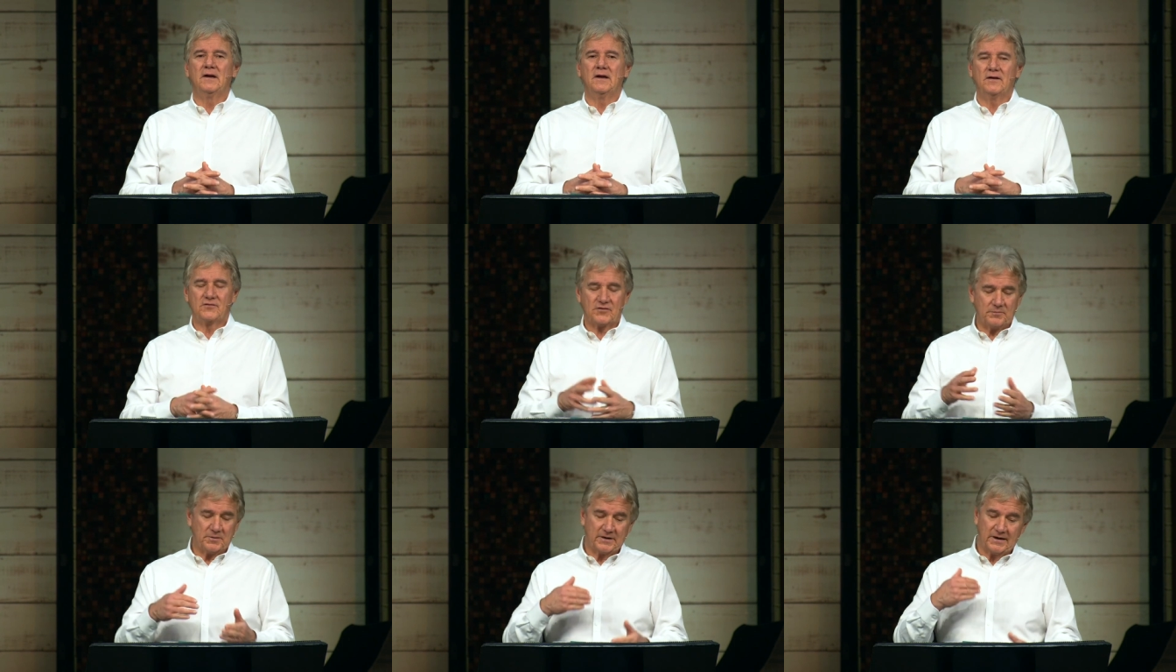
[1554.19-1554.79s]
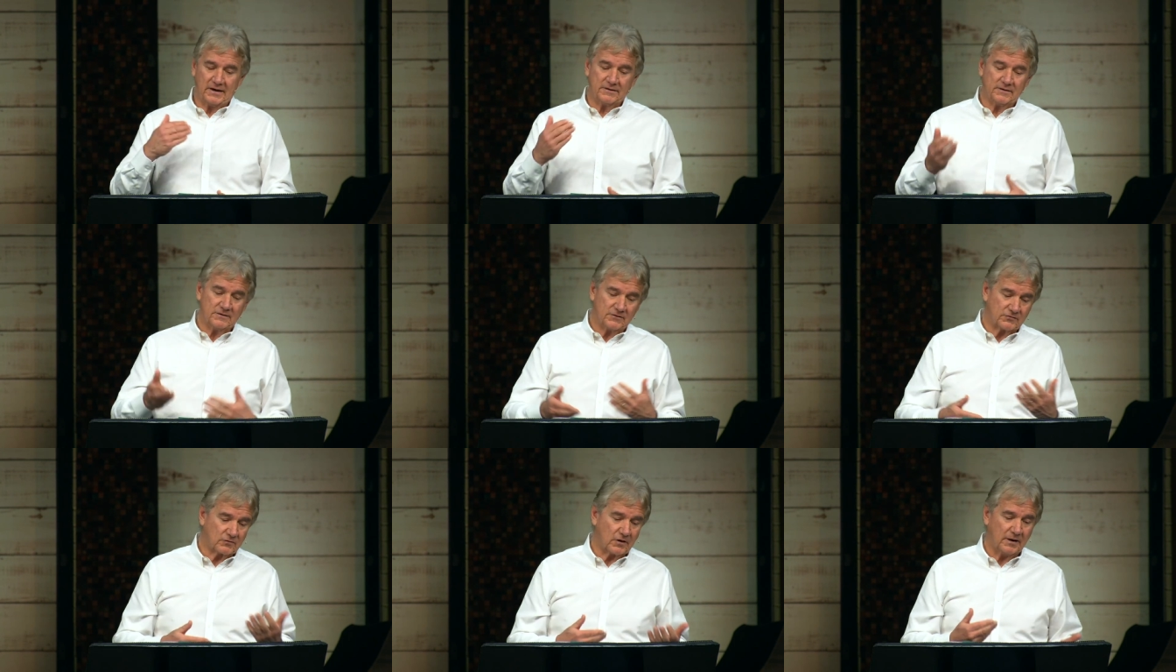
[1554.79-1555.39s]
And she began to
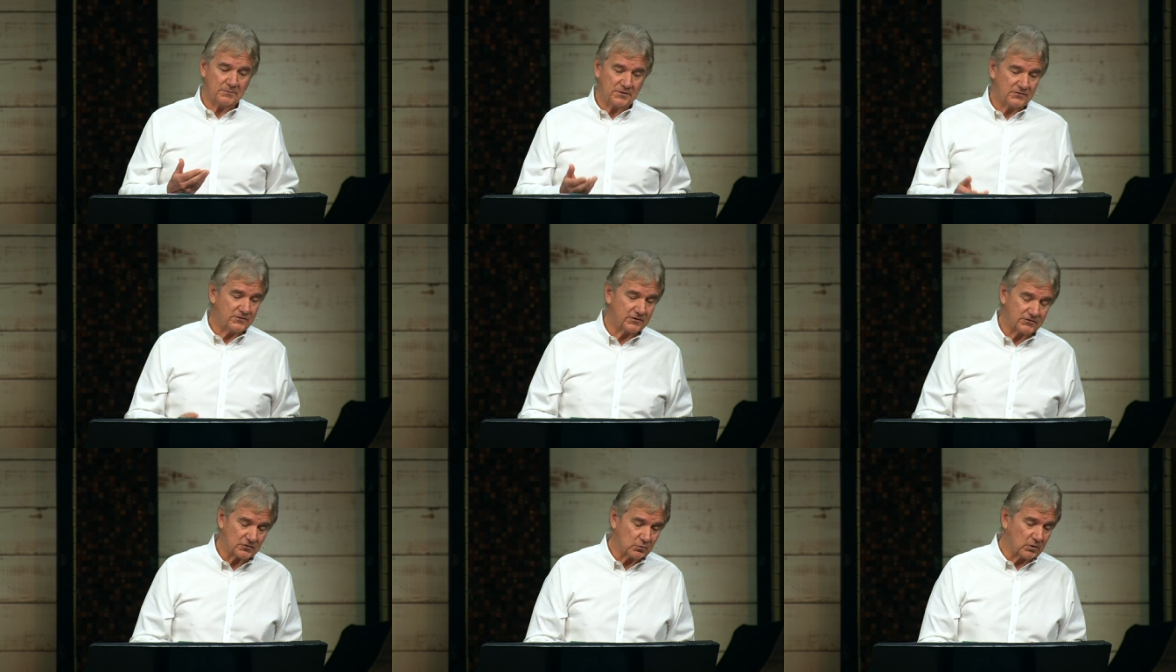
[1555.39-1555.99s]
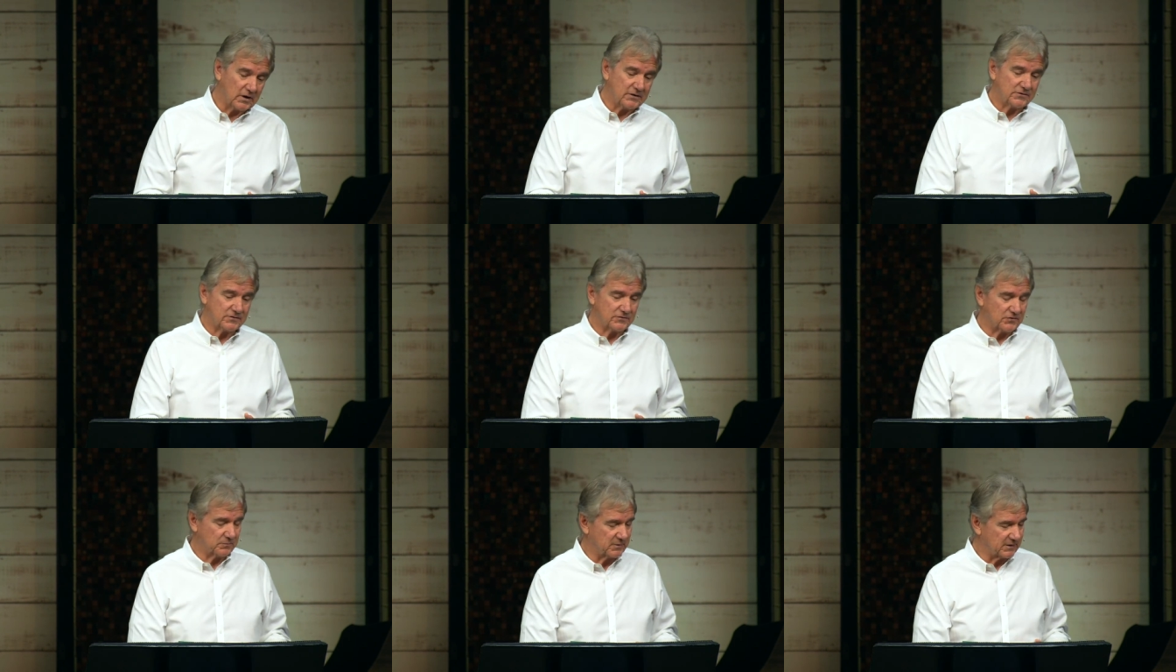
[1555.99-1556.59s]
describe the
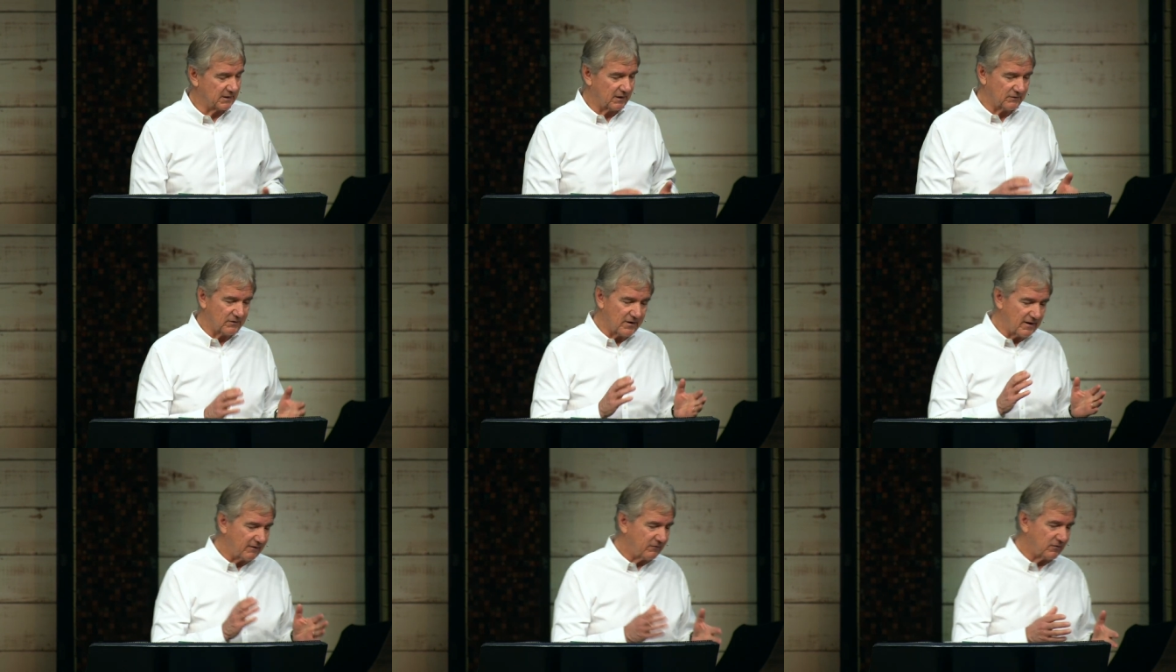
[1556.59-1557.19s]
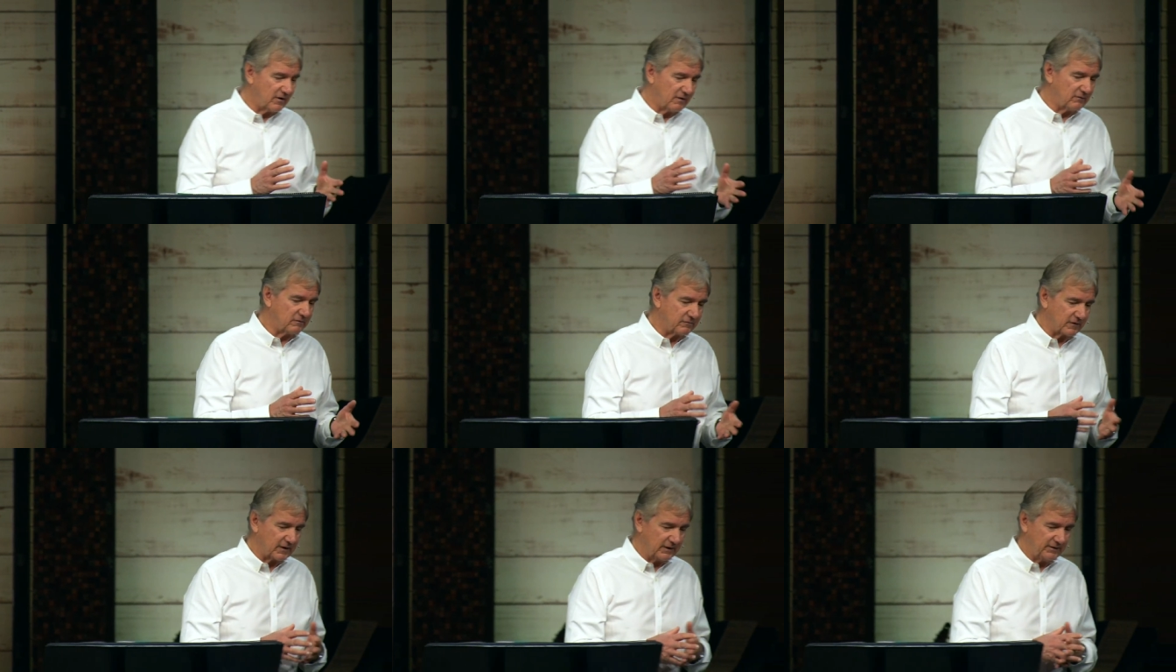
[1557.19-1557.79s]
situation to me, and I'll never, ever
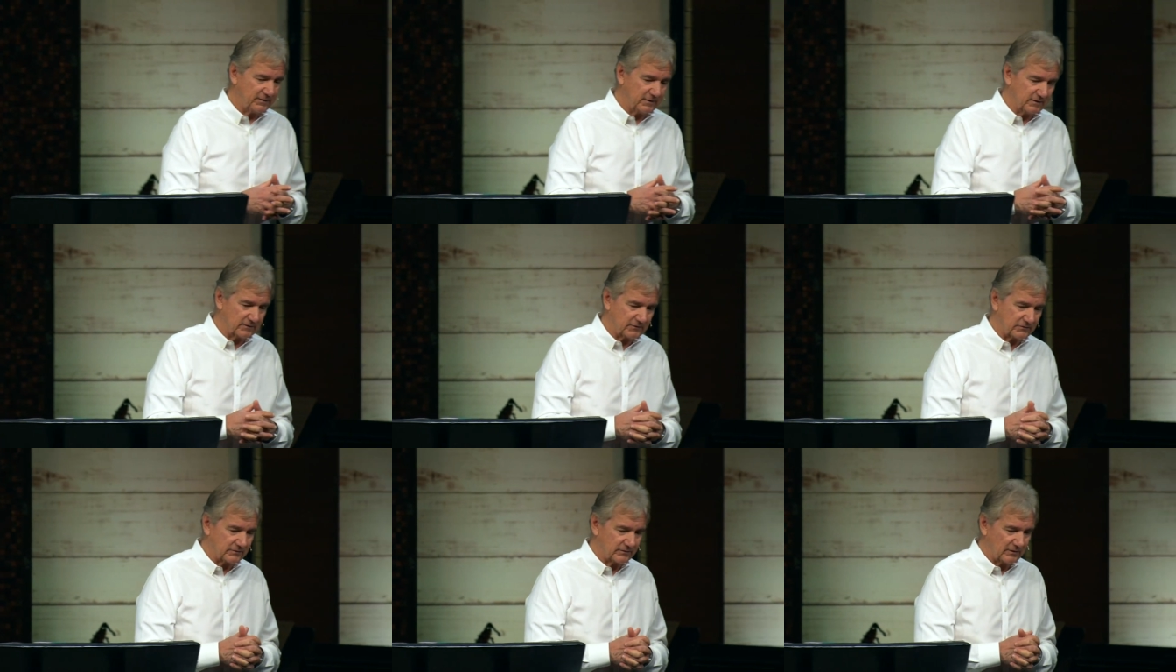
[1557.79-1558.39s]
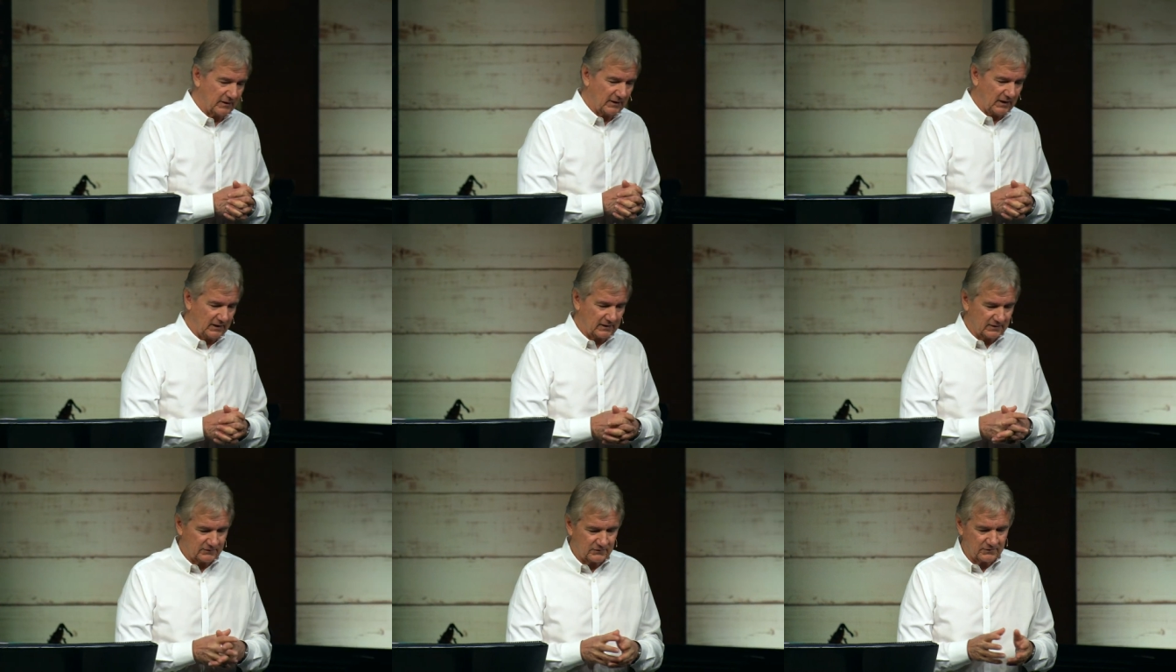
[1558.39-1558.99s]
forget this. I,
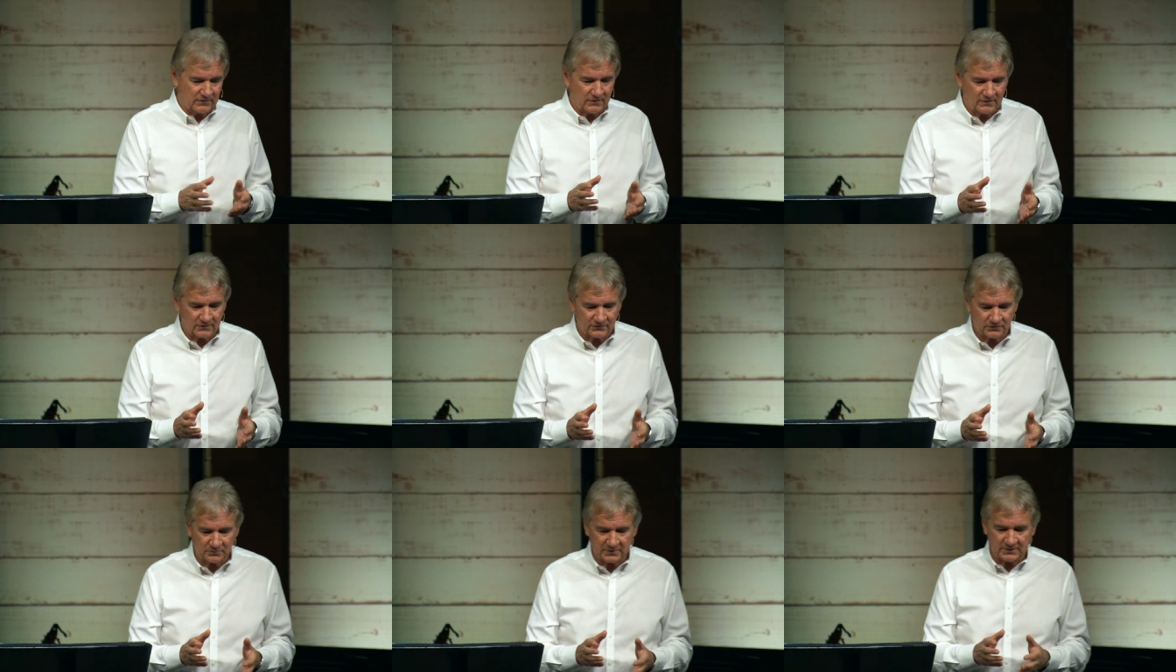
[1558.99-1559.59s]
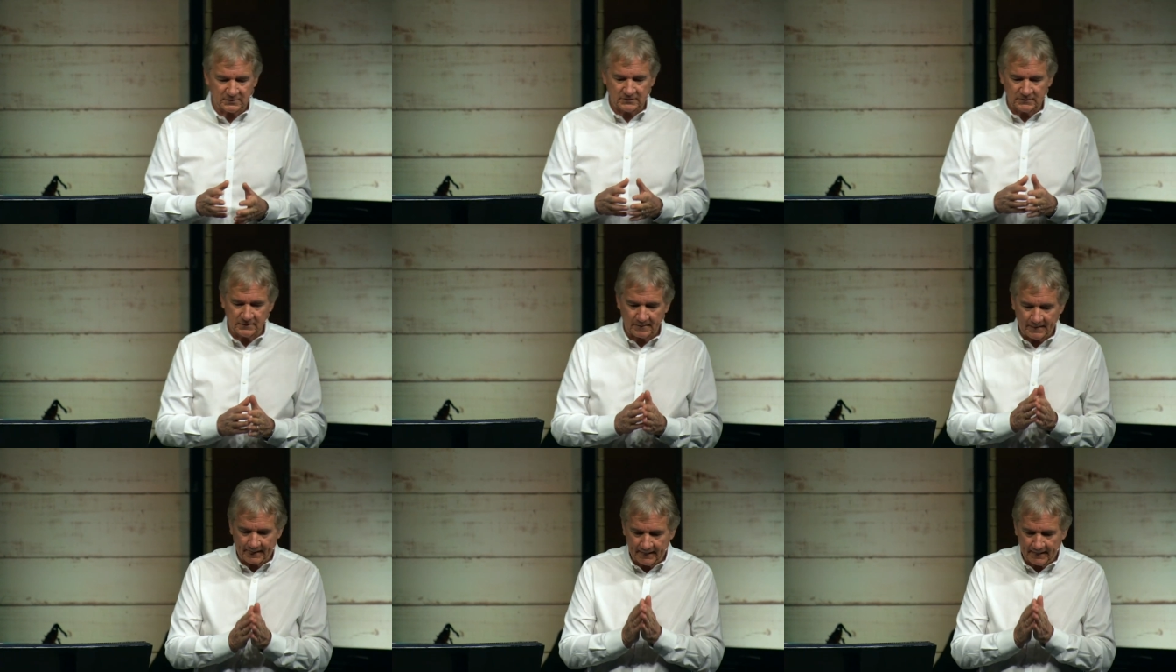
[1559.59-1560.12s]
I get to the hospital,